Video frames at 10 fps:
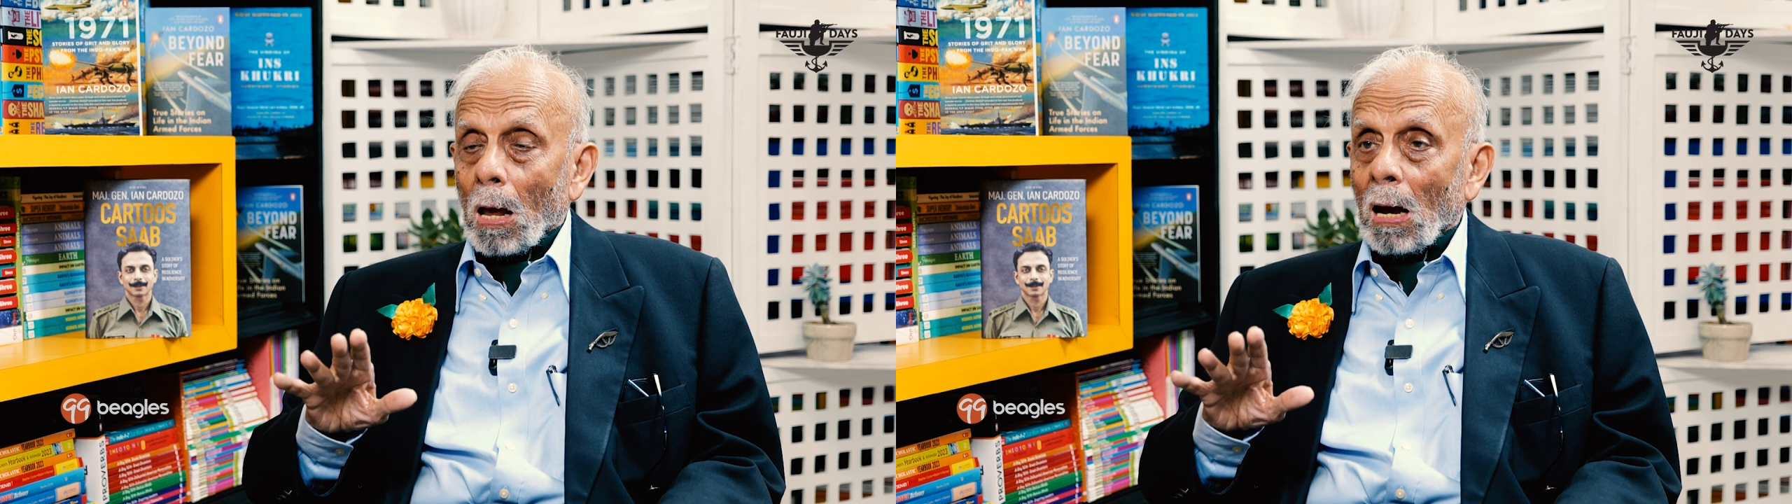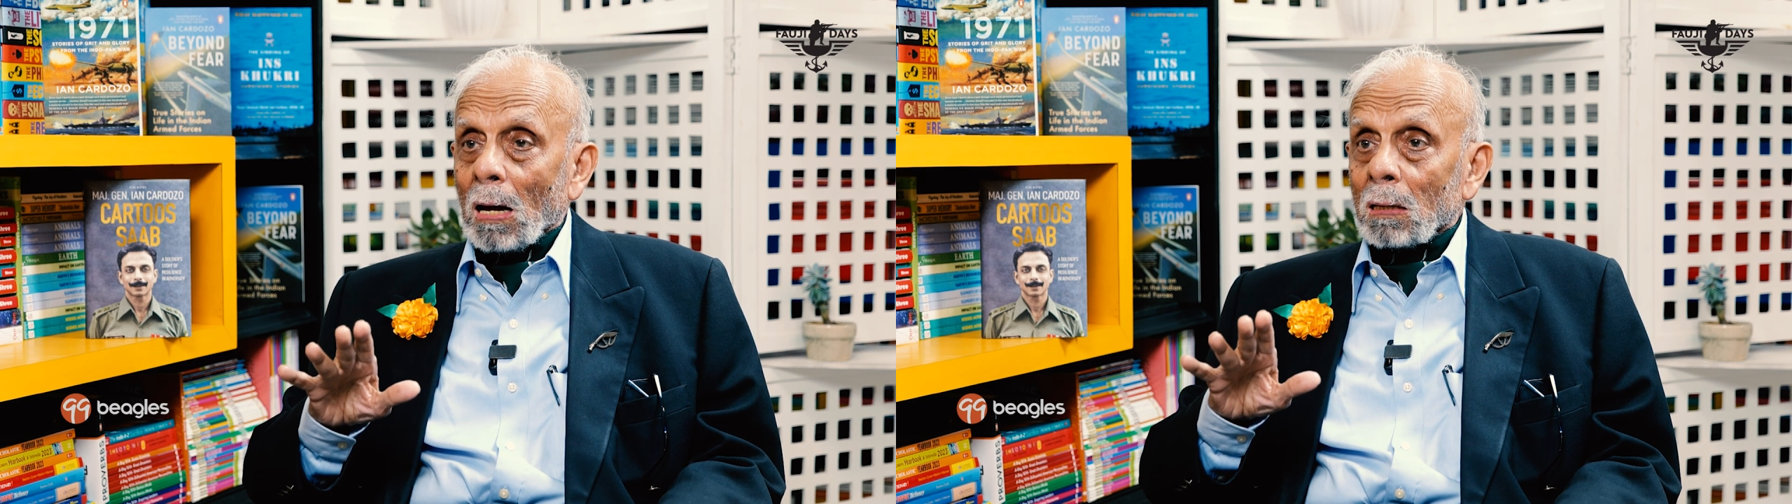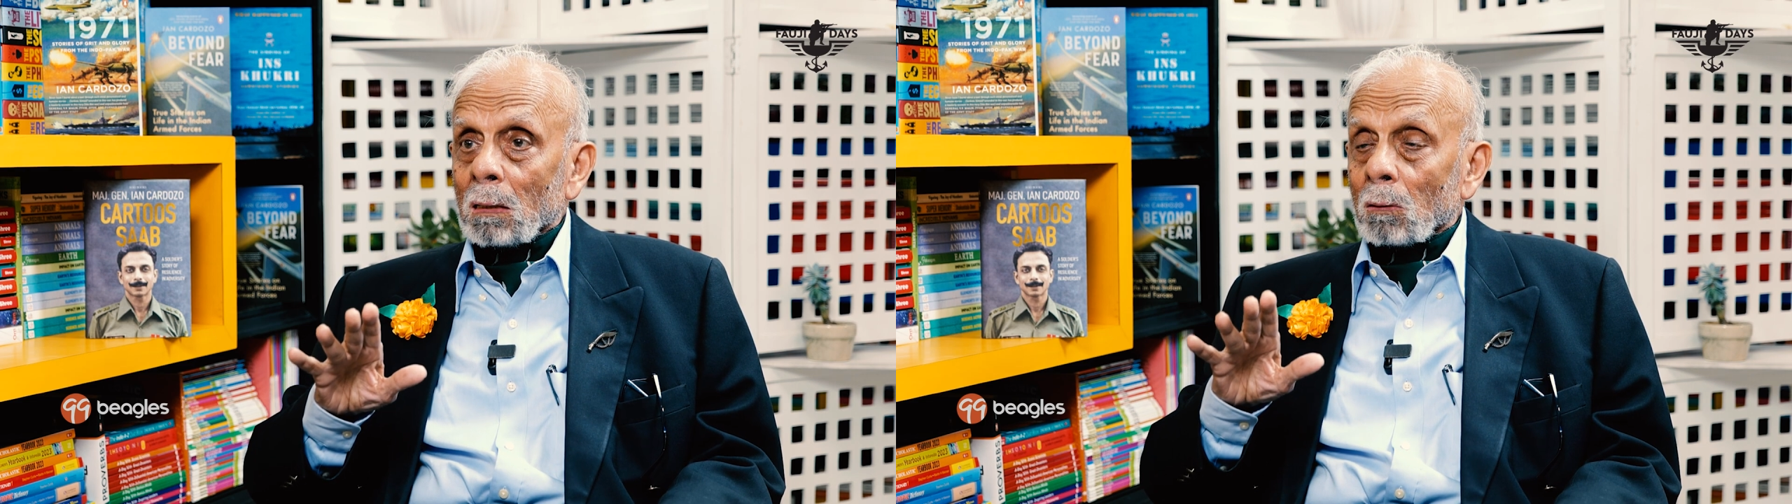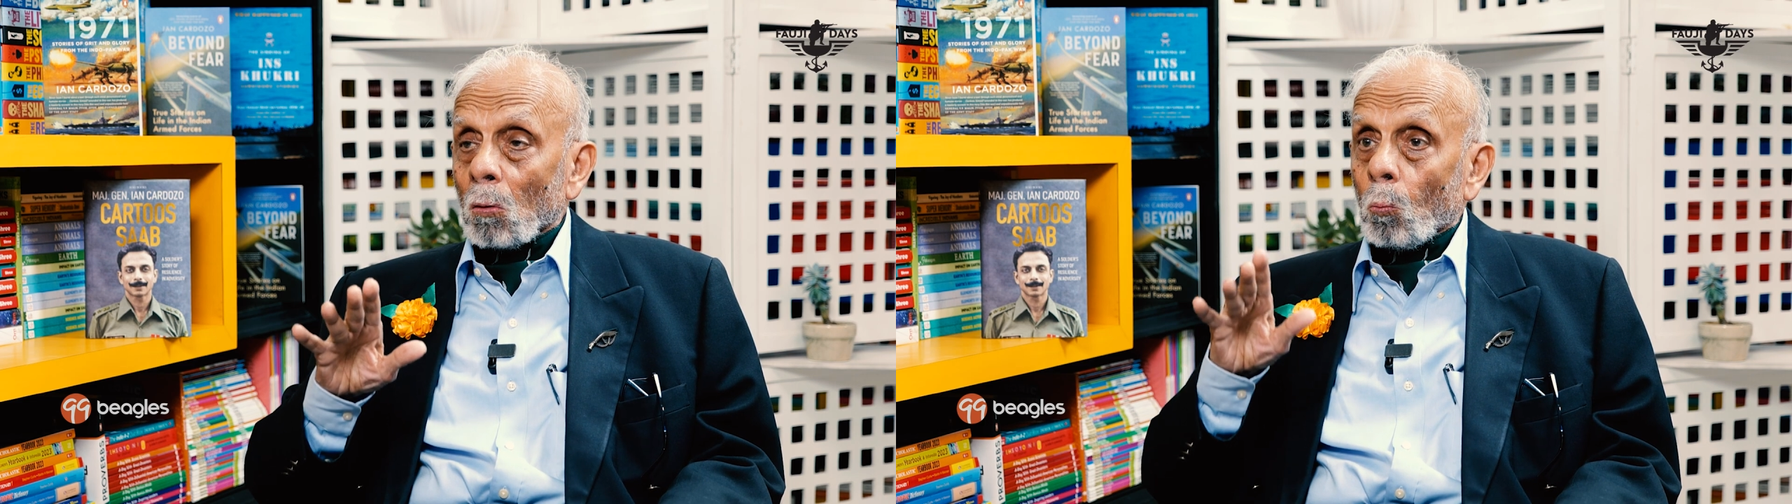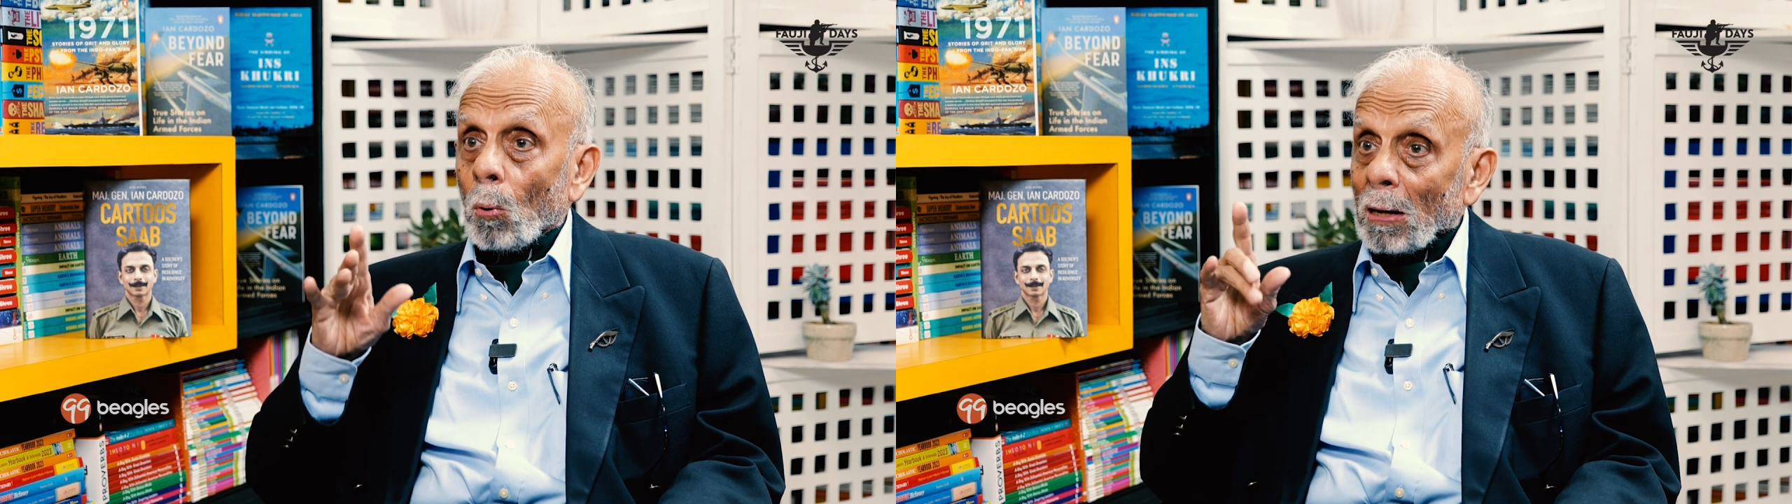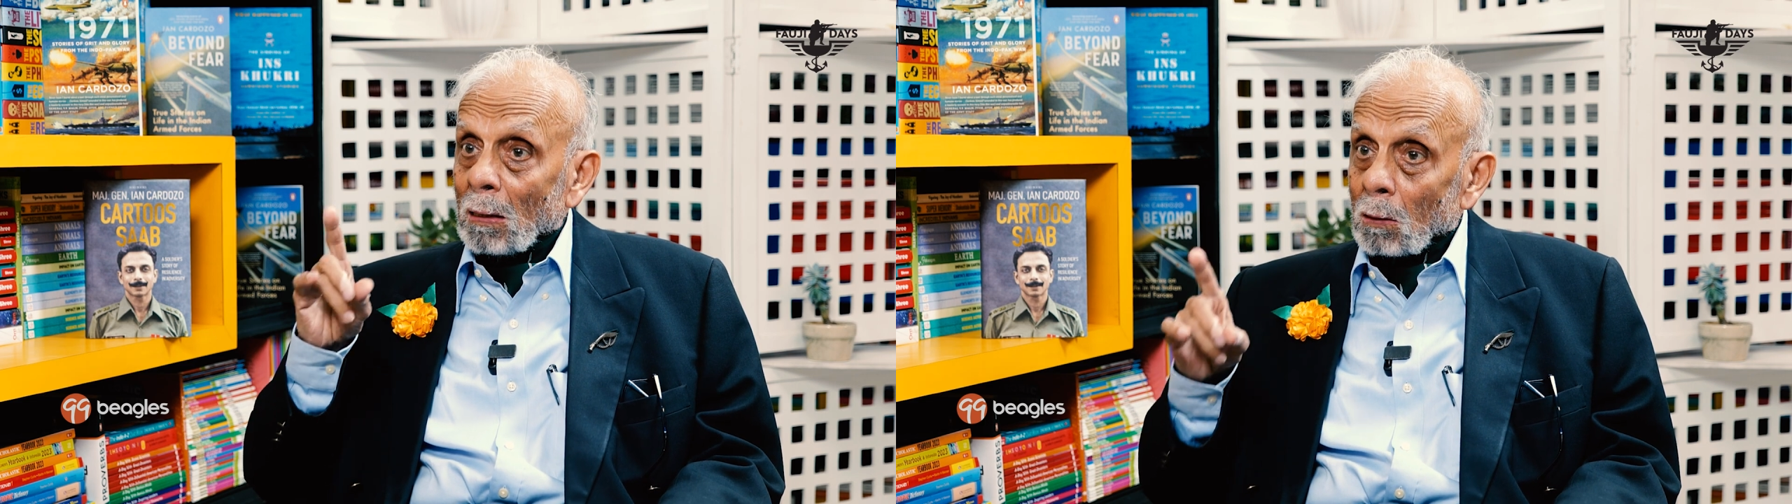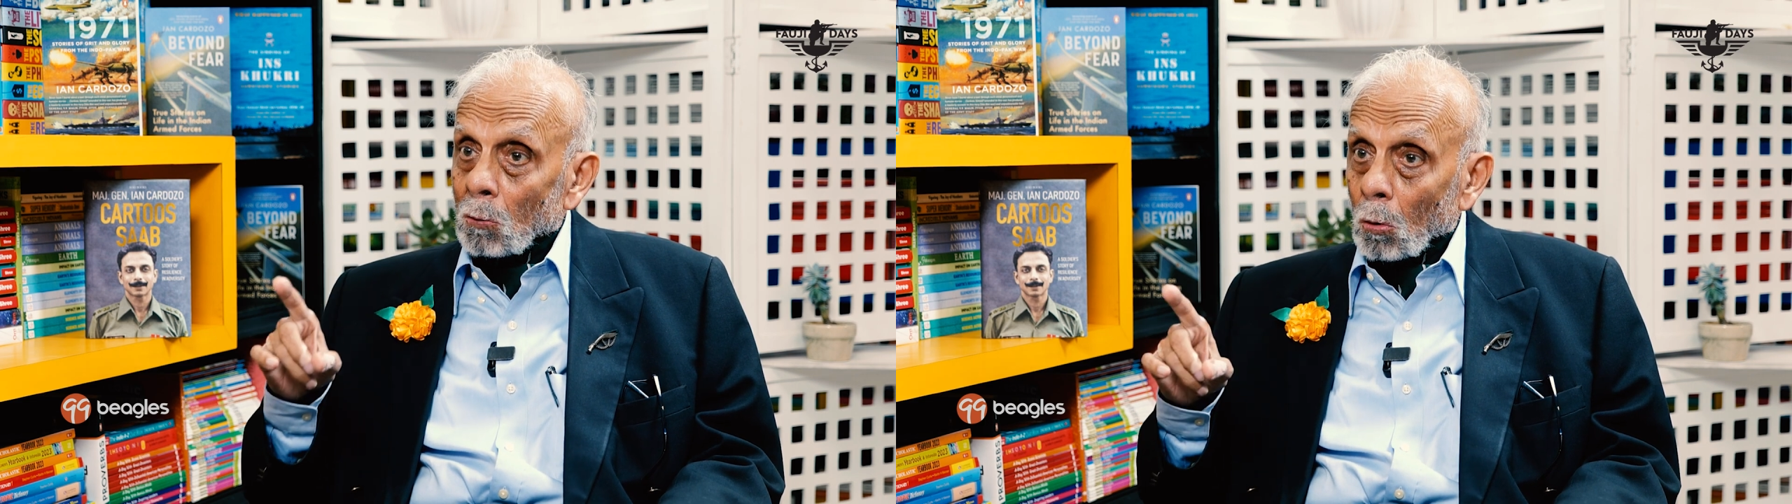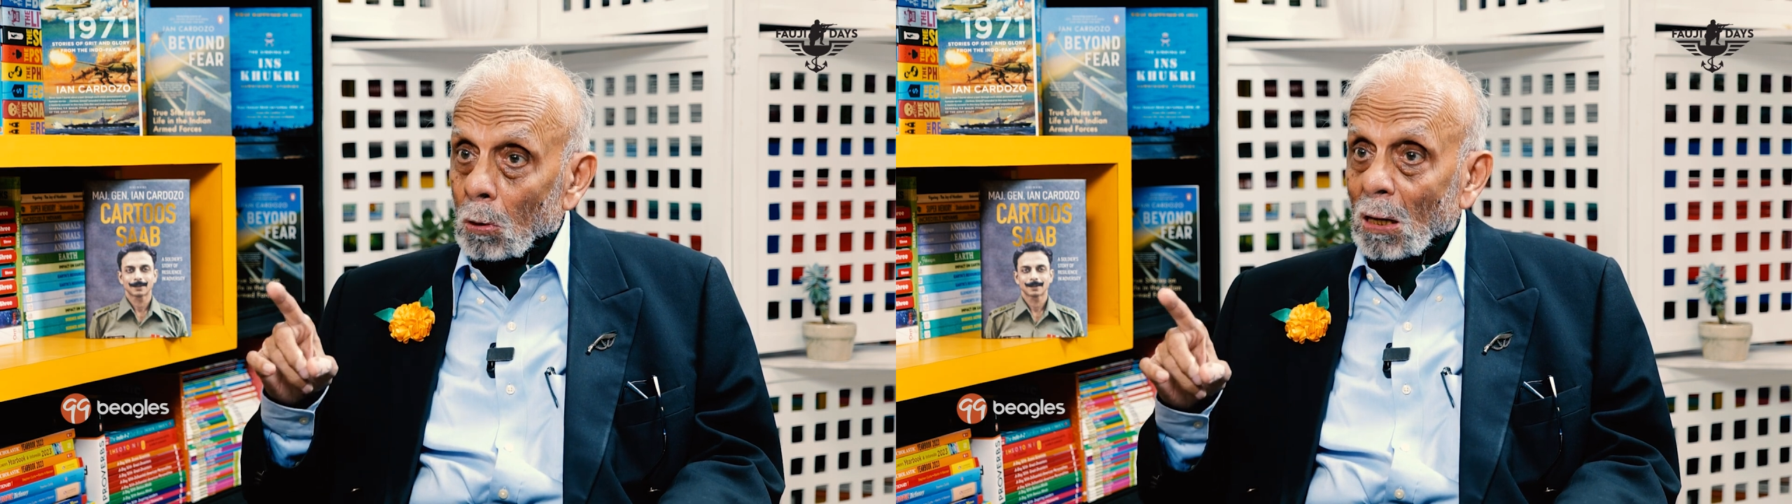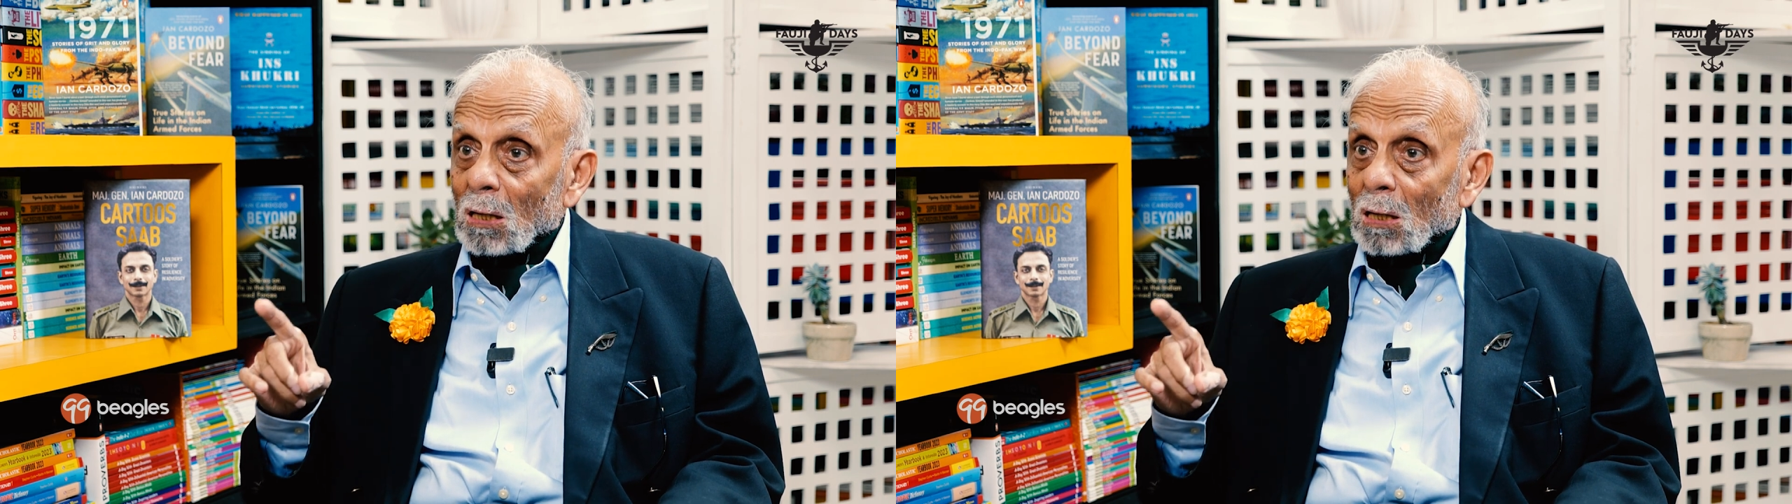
And when Dogra